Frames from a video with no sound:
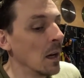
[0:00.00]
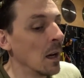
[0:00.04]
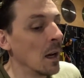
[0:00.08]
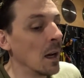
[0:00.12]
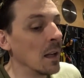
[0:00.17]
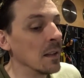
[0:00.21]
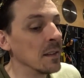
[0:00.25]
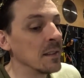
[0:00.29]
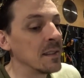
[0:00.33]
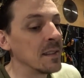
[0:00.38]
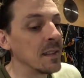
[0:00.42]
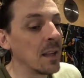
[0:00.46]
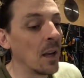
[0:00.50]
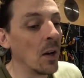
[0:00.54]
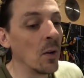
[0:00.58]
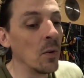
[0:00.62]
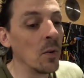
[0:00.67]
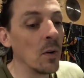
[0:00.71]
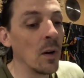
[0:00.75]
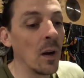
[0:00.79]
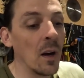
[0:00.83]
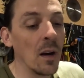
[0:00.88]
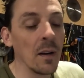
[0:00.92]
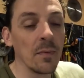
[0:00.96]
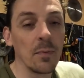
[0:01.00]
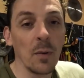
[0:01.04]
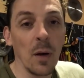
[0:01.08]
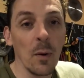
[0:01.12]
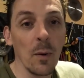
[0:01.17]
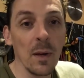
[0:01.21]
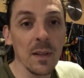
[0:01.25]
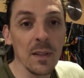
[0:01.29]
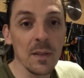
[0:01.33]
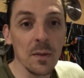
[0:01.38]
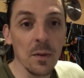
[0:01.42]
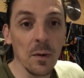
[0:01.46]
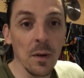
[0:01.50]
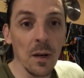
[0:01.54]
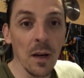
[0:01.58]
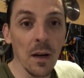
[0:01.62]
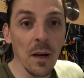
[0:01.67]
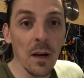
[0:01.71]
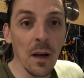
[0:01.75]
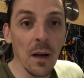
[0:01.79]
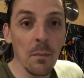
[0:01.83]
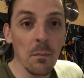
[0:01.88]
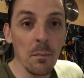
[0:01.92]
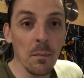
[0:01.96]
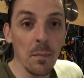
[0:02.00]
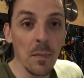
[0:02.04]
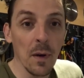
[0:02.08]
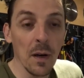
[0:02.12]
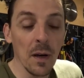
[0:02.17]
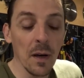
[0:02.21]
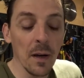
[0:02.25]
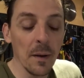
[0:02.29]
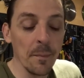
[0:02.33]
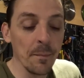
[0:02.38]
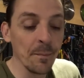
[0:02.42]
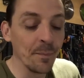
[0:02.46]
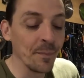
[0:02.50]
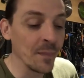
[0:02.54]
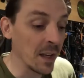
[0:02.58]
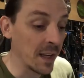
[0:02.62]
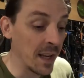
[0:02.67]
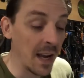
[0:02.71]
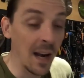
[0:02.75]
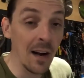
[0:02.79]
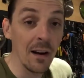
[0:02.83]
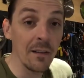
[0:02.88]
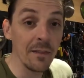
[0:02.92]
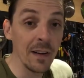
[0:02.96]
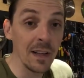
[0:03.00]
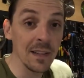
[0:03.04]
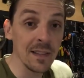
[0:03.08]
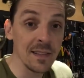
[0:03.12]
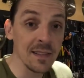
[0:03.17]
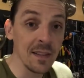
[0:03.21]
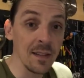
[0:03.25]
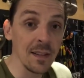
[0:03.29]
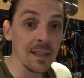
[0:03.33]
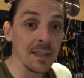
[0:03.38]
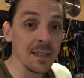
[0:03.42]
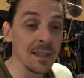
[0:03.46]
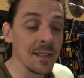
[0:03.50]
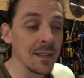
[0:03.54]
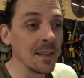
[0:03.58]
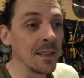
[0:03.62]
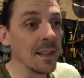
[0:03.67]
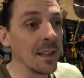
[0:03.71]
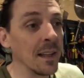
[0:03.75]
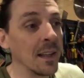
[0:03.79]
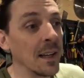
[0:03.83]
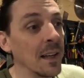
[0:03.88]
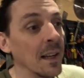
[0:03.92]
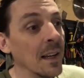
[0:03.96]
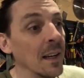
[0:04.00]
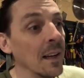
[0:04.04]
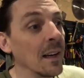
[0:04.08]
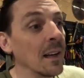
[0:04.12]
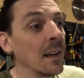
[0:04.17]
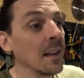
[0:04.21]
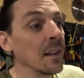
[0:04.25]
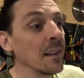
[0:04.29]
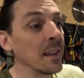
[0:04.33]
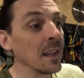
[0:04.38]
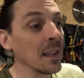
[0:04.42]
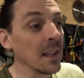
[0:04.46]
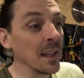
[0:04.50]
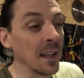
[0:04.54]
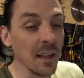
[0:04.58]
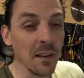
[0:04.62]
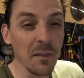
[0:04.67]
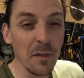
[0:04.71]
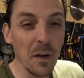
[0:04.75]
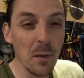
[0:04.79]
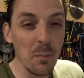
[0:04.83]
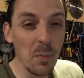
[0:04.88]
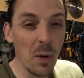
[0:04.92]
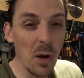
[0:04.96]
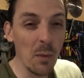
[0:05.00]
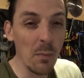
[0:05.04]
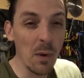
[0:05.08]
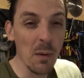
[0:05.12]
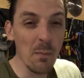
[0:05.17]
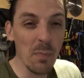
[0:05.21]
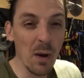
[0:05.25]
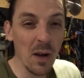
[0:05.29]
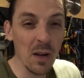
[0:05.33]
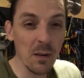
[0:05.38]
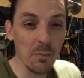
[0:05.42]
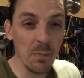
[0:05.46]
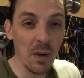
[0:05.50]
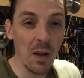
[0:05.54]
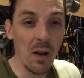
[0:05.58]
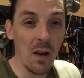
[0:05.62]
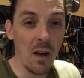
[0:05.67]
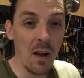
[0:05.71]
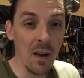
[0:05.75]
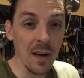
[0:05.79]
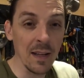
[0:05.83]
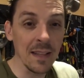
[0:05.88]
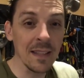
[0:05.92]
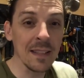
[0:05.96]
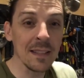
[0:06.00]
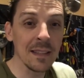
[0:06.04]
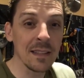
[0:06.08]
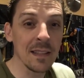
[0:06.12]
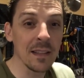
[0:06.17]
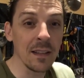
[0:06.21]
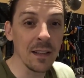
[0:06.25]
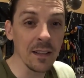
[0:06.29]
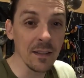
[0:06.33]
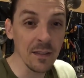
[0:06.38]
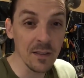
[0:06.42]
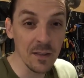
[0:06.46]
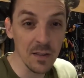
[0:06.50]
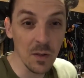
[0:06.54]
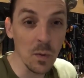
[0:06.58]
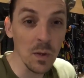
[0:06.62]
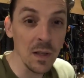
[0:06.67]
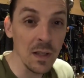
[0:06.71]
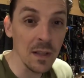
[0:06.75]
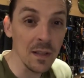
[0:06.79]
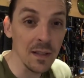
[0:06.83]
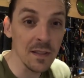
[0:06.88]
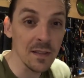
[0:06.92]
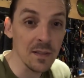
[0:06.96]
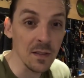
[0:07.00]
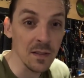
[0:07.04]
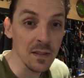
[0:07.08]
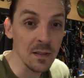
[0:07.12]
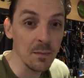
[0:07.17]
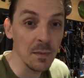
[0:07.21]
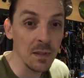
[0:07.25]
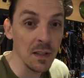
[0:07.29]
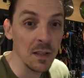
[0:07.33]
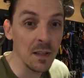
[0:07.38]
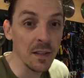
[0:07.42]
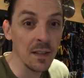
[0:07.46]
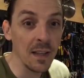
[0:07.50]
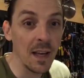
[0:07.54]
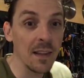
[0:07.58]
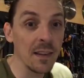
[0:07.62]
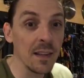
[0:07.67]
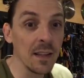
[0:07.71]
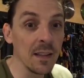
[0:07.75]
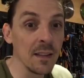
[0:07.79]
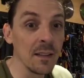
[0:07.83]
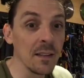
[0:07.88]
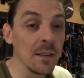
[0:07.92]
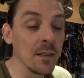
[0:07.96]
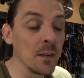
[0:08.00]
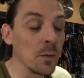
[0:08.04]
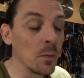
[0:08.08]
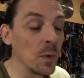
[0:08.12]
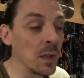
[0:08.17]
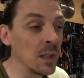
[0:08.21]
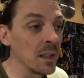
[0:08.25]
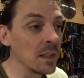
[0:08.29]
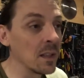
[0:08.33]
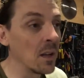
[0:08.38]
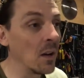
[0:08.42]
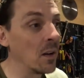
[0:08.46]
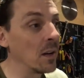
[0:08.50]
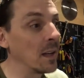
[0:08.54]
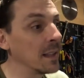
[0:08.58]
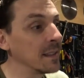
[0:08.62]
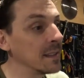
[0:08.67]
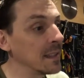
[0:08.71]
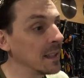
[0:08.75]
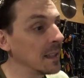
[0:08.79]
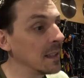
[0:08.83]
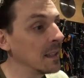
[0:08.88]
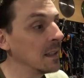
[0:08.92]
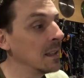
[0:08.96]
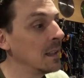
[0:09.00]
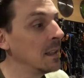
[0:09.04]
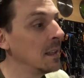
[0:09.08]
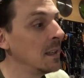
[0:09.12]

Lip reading: And so I went to a caravan site, thinking if I park my bike behind like toilets or something like that, then the wind can't hit it.